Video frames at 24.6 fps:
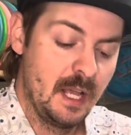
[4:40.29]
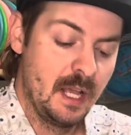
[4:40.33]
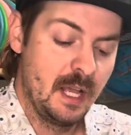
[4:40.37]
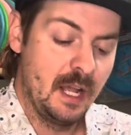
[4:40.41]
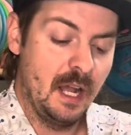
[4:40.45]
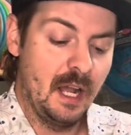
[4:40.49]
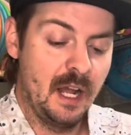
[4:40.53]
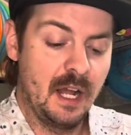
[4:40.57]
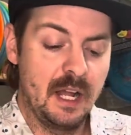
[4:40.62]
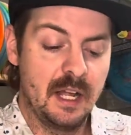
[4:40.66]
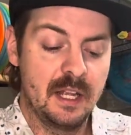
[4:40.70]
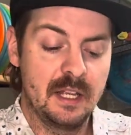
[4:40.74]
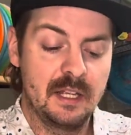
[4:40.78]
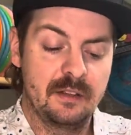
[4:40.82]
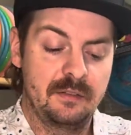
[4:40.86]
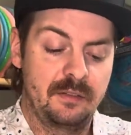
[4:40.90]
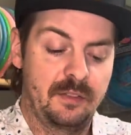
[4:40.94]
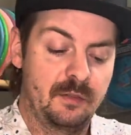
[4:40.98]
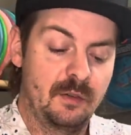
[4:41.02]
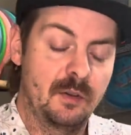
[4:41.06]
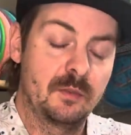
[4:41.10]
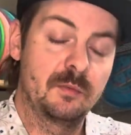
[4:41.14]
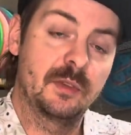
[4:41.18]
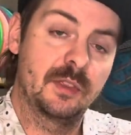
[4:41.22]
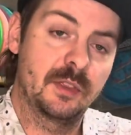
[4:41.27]
If
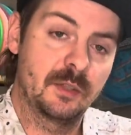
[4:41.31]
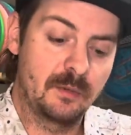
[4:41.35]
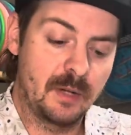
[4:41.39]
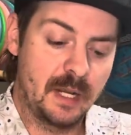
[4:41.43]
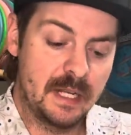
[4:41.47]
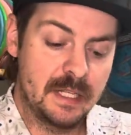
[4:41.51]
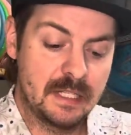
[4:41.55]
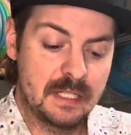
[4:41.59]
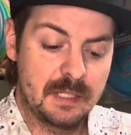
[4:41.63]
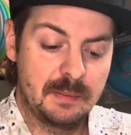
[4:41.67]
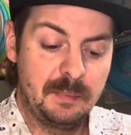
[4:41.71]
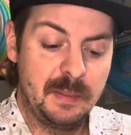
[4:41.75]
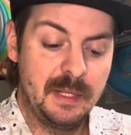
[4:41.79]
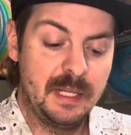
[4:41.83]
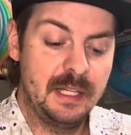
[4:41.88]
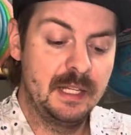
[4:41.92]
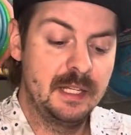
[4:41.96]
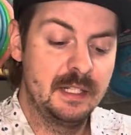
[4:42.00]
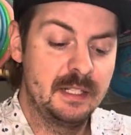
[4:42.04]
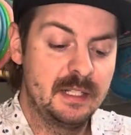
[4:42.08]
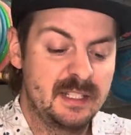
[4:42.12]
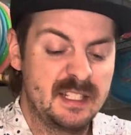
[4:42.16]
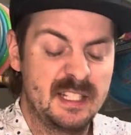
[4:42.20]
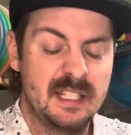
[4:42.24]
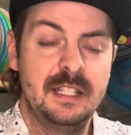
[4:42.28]
thrown with the right speed,
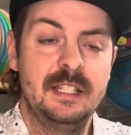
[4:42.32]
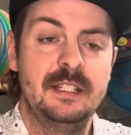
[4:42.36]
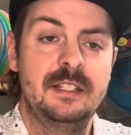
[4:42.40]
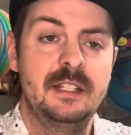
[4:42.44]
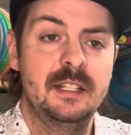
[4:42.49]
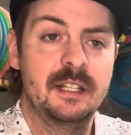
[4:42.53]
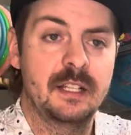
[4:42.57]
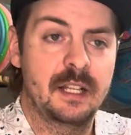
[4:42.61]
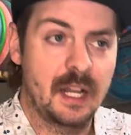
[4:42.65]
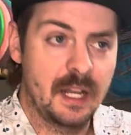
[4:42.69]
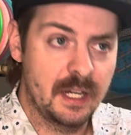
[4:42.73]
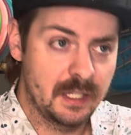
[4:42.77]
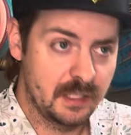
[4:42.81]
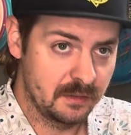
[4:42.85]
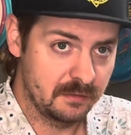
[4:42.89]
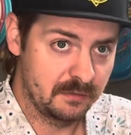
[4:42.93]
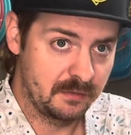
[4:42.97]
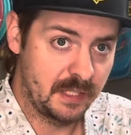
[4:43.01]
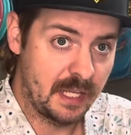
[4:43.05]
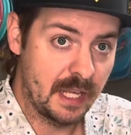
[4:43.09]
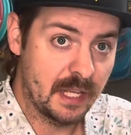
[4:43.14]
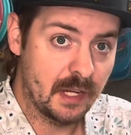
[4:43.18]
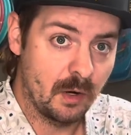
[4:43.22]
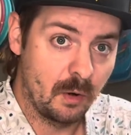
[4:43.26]
it's easy to kind of get